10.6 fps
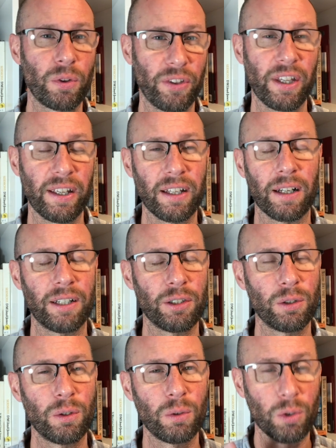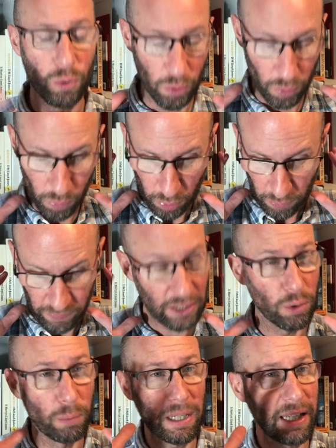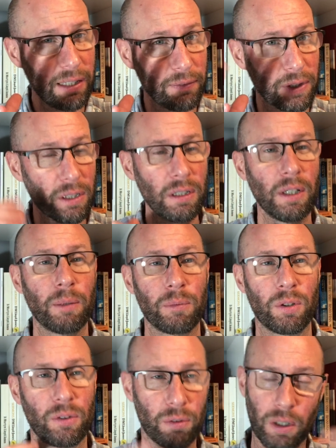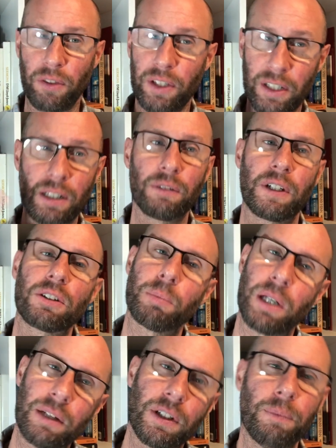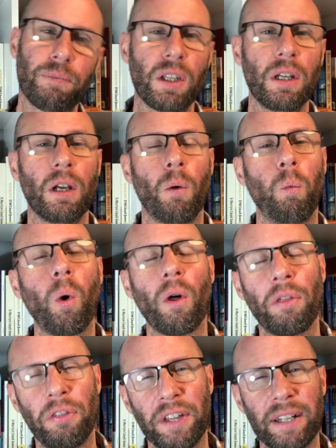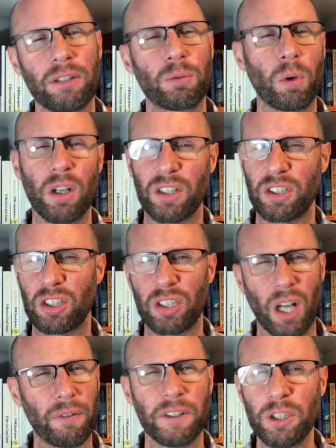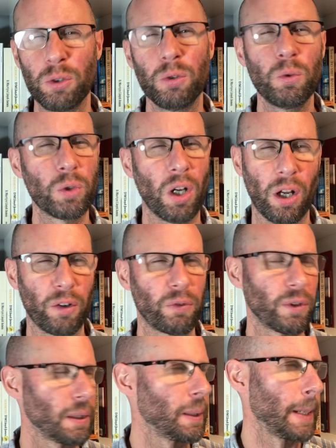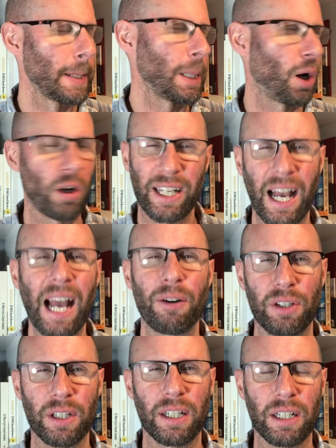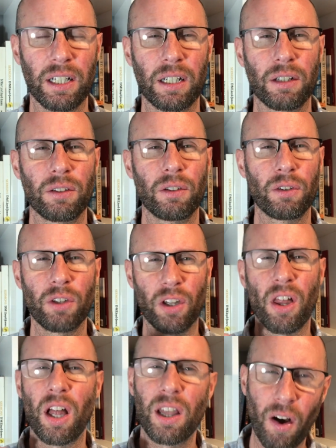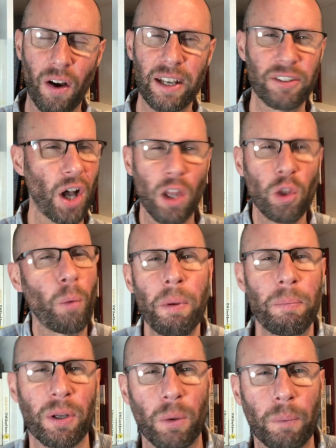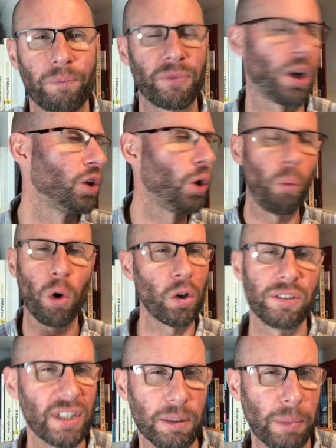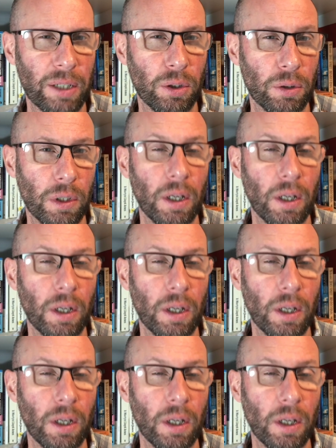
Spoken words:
think, and you affect your behaviour, because our thinking affects our behaviour. What kind of stuff are you kind of carrying that are lies, that are not biblical, that are not what God says about you?